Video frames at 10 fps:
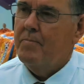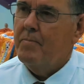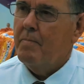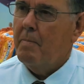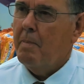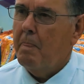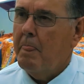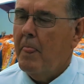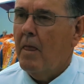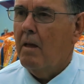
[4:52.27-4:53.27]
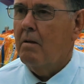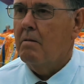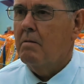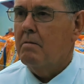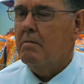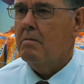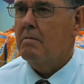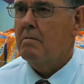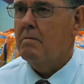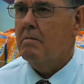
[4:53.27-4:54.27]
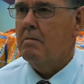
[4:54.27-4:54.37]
typically lasts a year and a half.